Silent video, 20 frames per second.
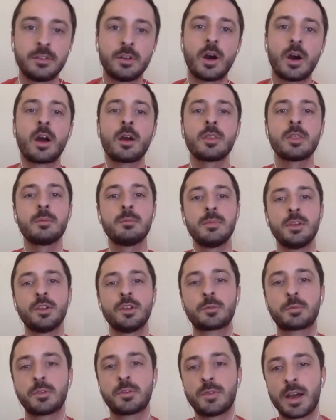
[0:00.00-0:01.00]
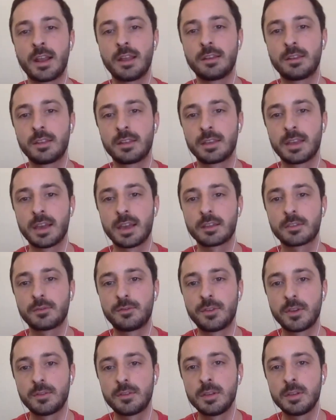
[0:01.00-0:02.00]
Are the meals provided to the
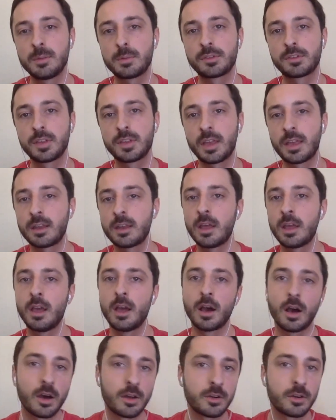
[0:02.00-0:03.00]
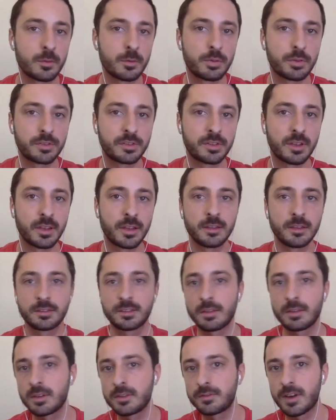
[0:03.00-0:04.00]
guests 50%, 100%,
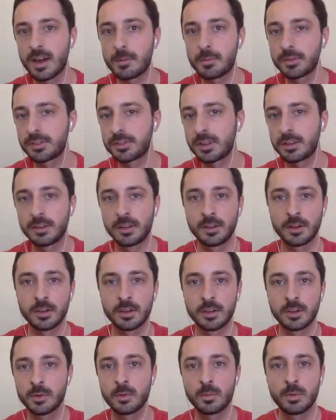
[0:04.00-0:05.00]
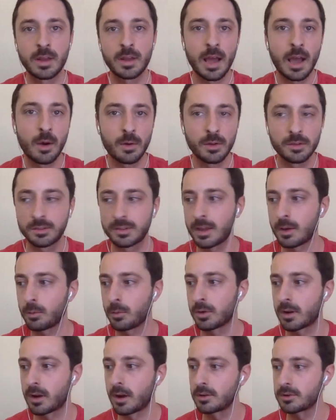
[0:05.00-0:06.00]
75% deductible? How does that
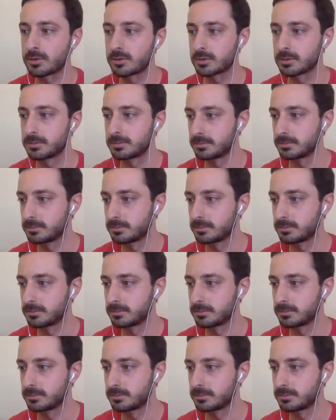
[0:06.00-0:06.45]
work, Argel?